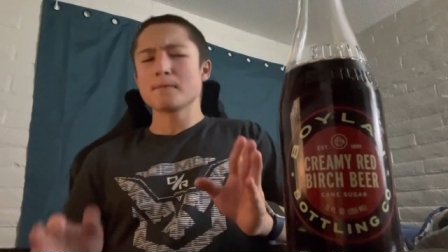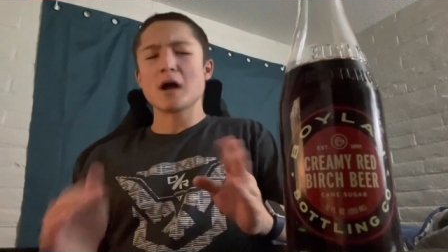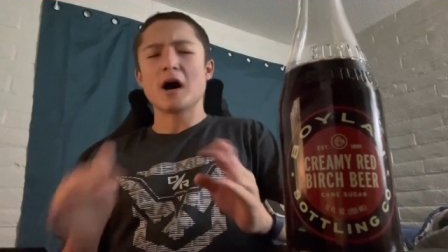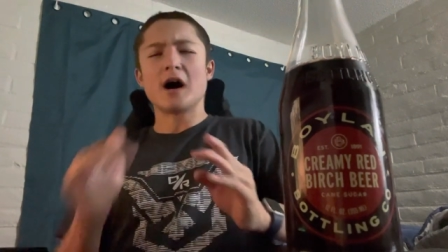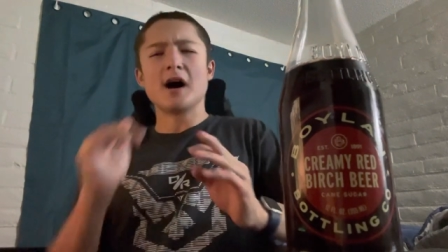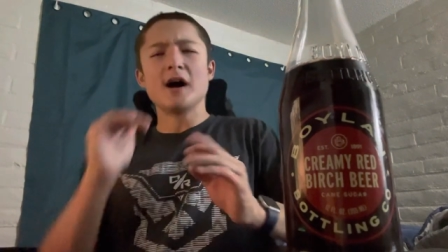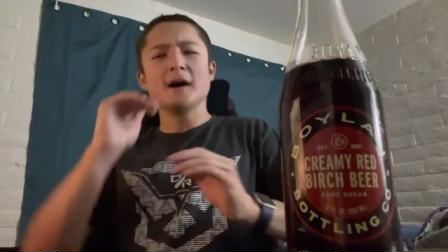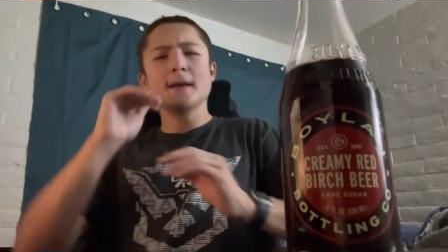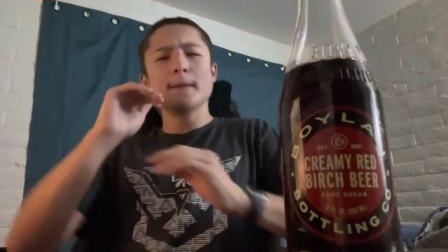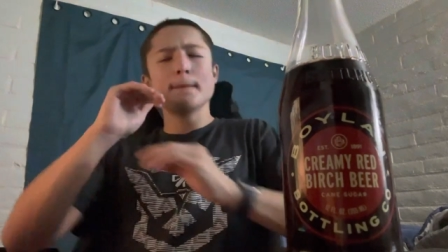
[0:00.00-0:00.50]

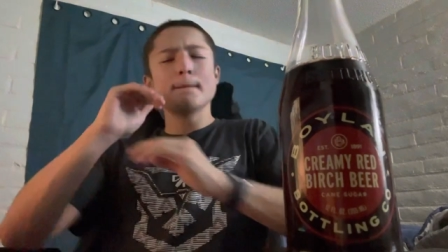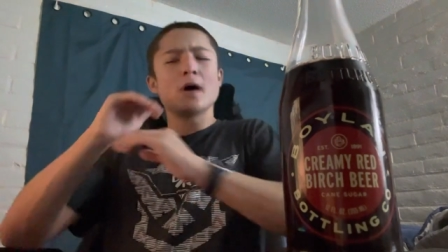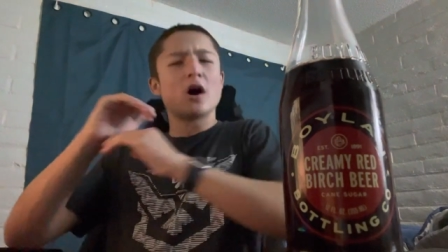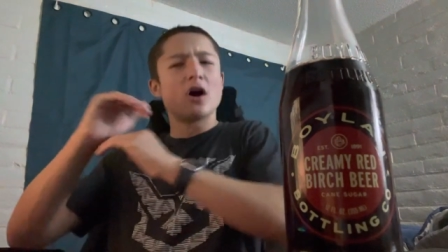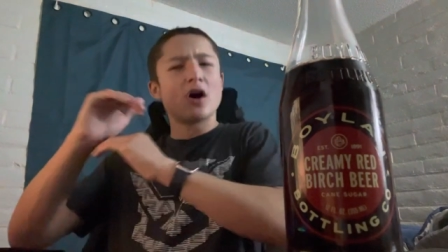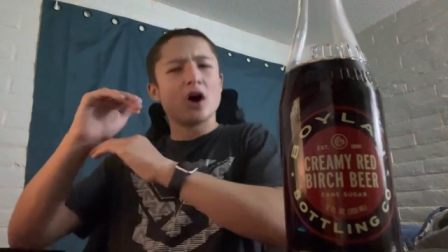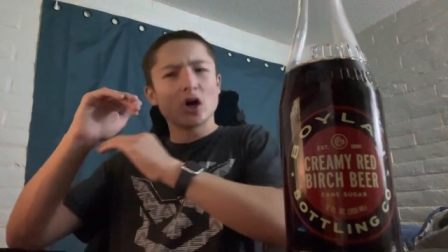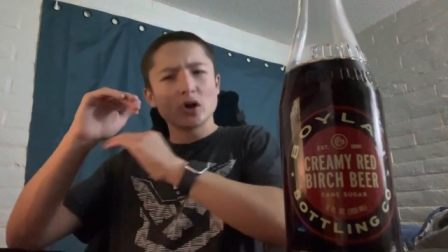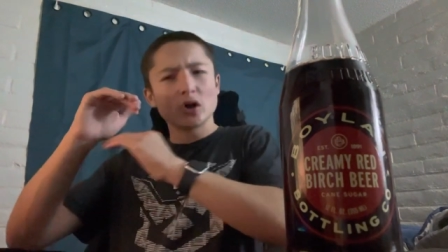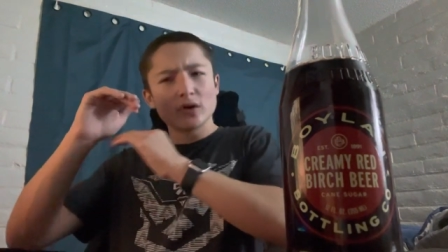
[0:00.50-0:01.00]
on
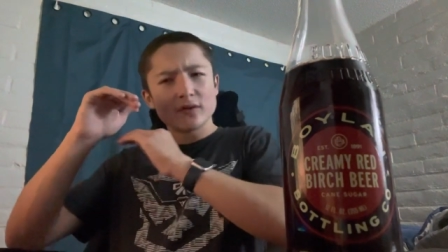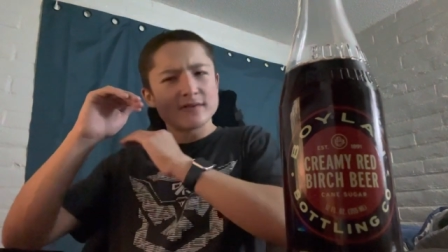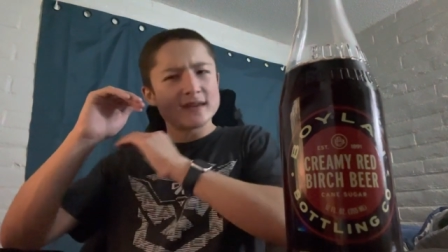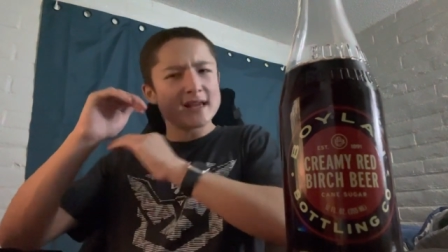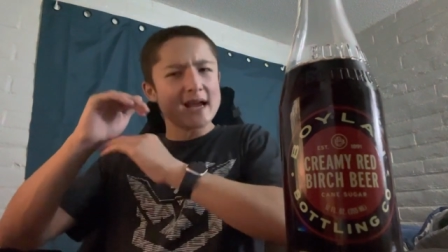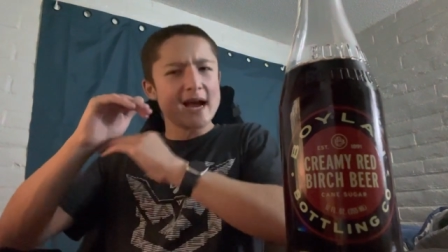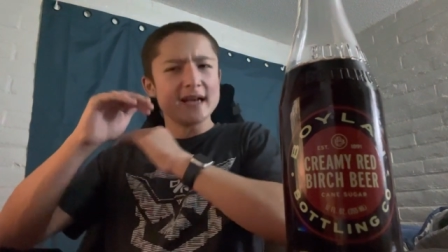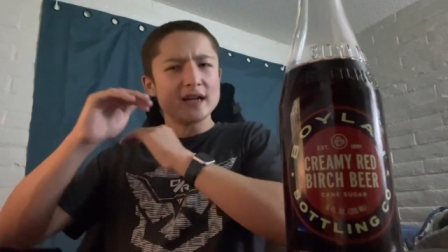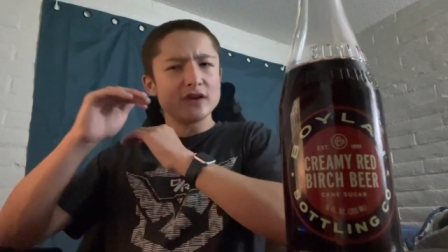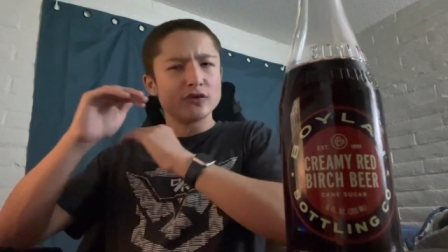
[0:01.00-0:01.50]
par with
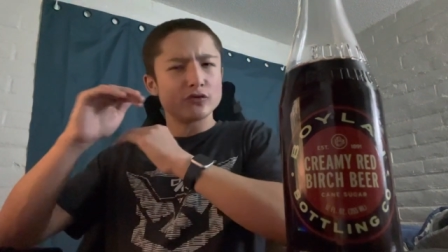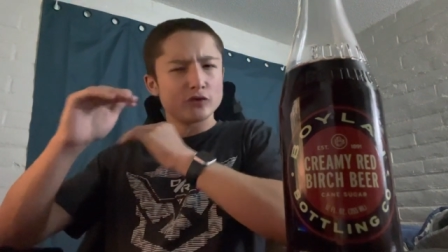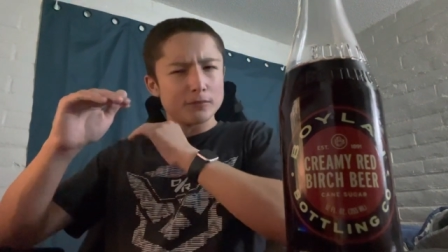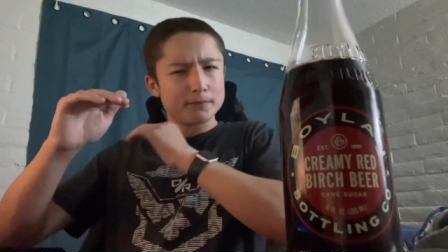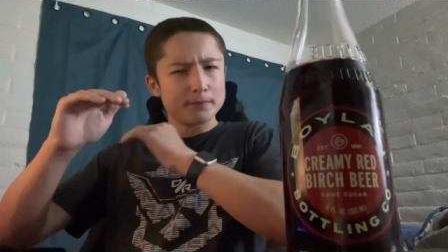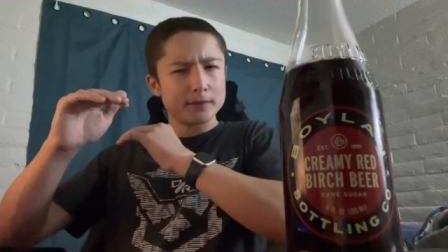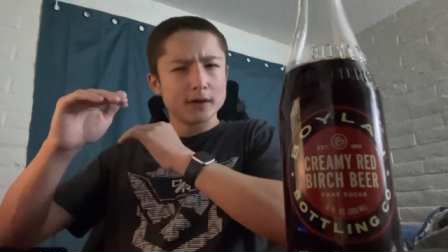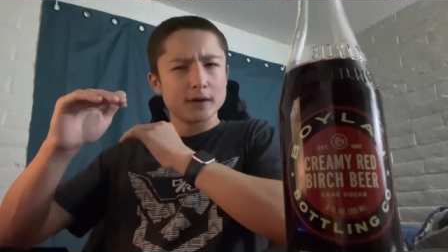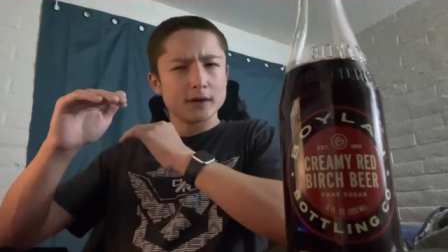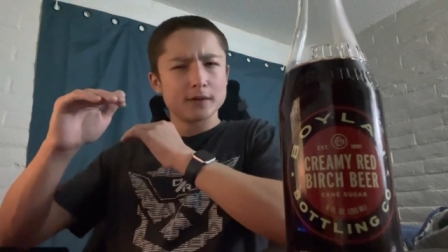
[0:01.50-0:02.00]
Teddy's
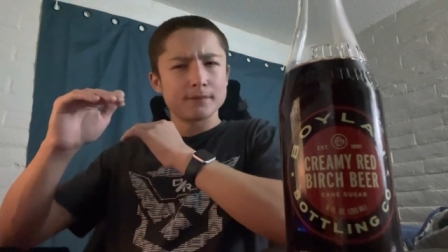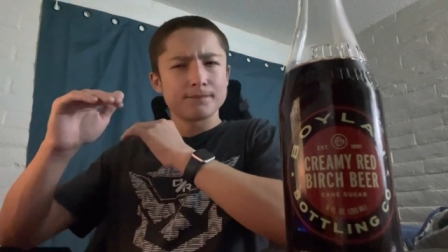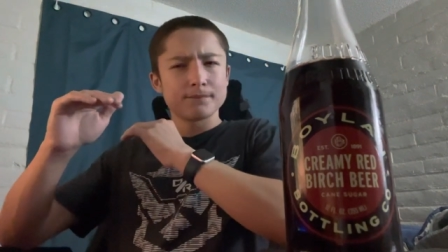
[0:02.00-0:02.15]
root beer.